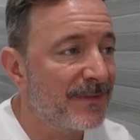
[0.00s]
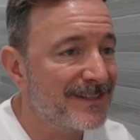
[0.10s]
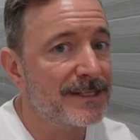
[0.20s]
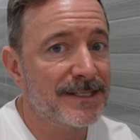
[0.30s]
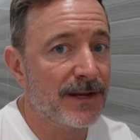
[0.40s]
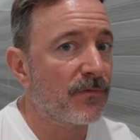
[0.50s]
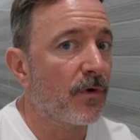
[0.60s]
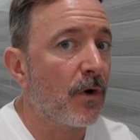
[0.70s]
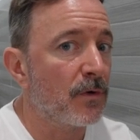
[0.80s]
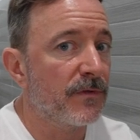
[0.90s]
This is the same for
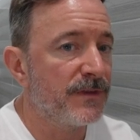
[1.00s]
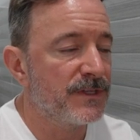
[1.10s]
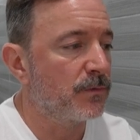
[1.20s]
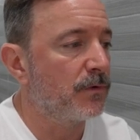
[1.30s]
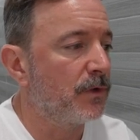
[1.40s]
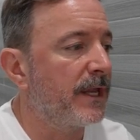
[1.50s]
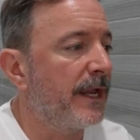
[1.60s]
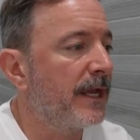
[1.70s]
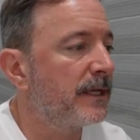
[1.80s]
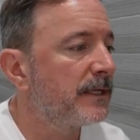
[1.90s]
all of these that we're
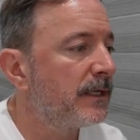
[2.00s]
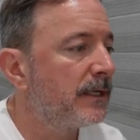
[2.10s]
looking at.